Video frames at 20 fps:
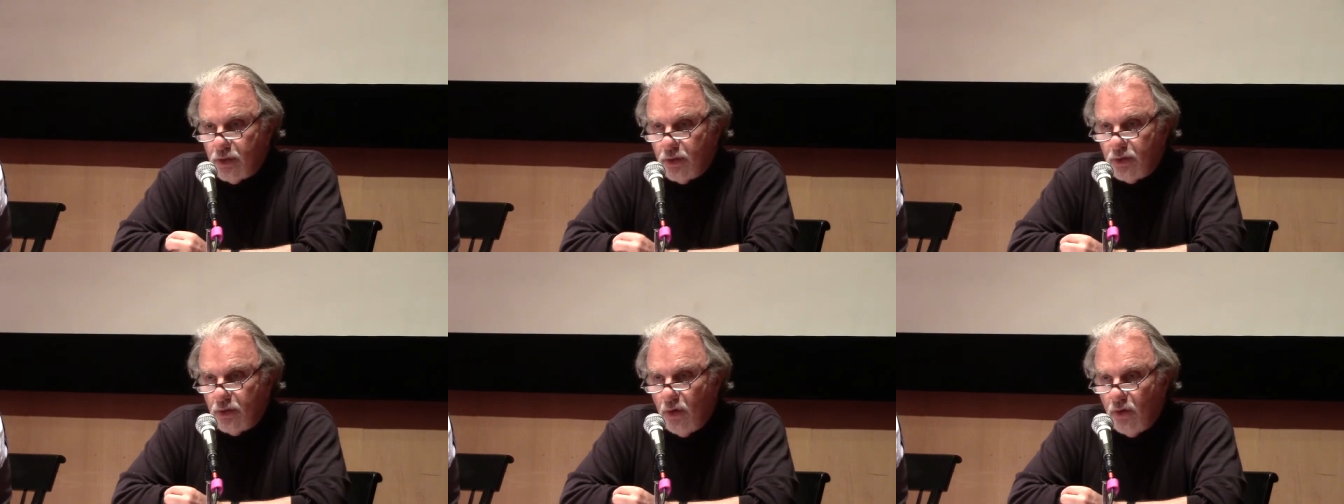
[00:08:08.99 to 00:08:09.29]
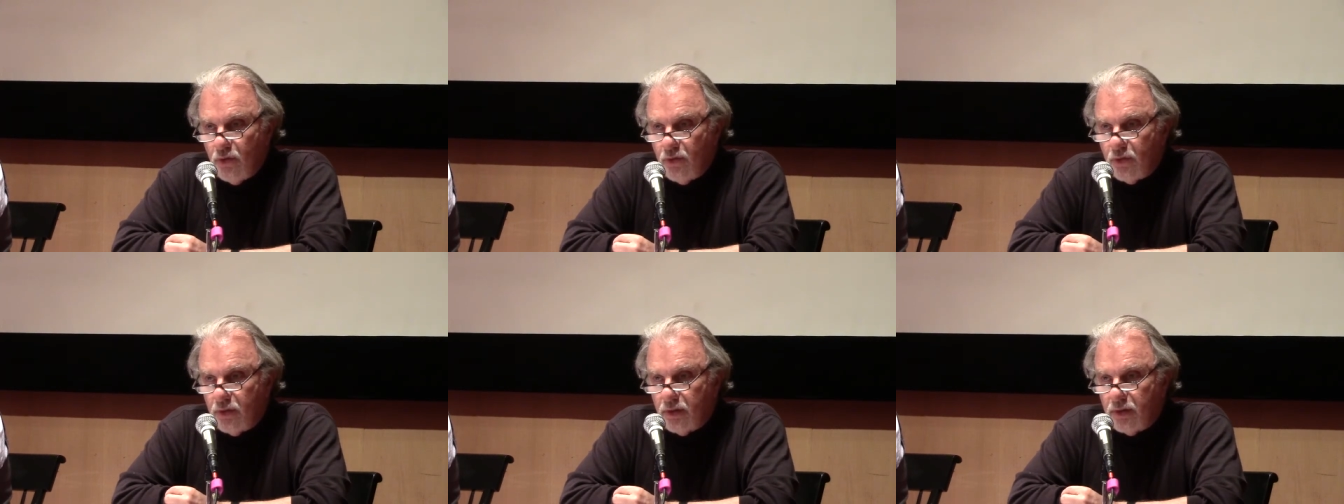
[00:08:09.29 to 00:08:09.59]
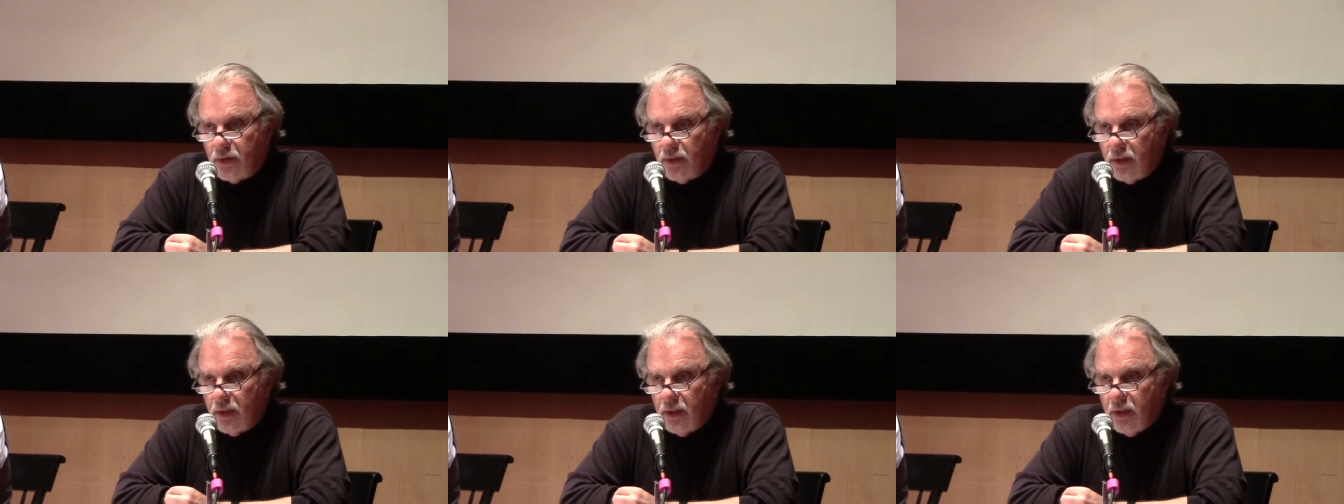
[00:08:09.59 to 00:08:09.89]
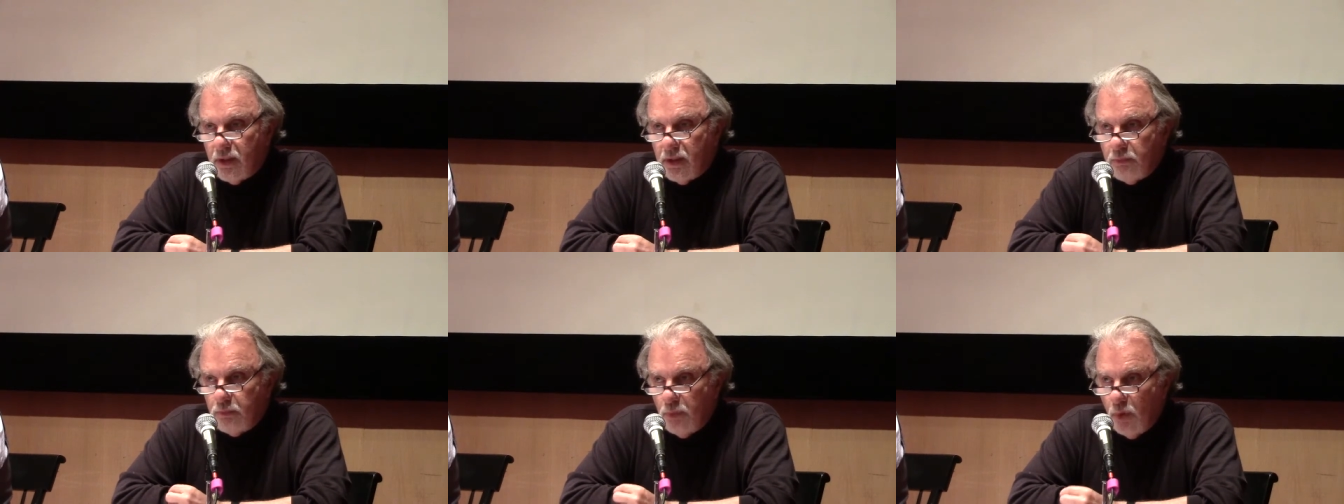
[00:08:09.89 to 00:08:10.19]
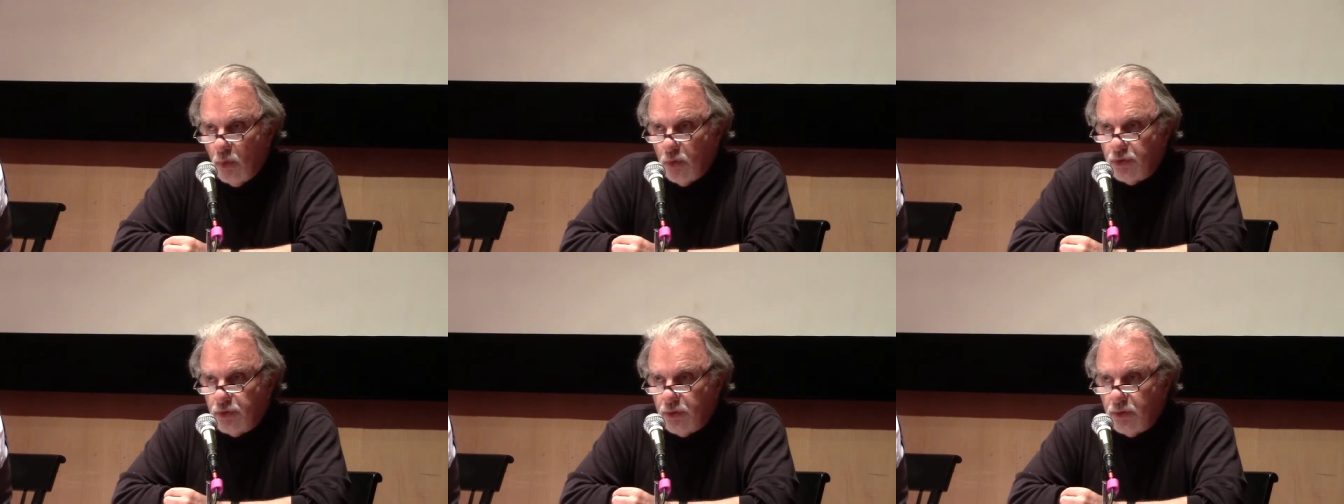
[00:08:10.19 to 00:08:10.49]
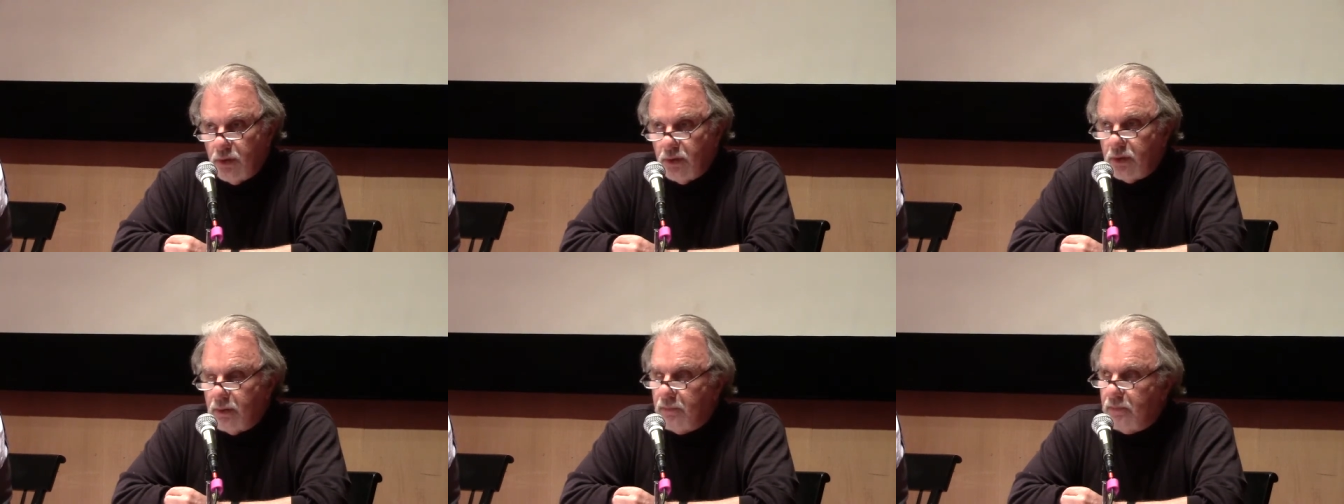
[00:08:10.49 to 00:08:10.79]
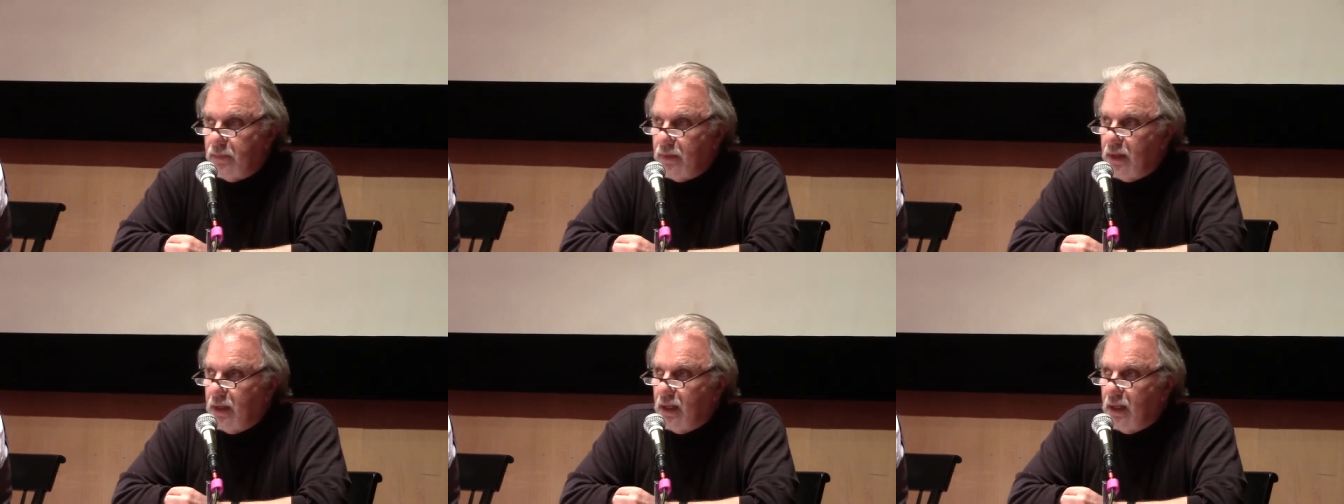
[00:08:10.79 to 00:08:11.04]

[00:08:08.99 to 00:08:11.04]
took over Mosul,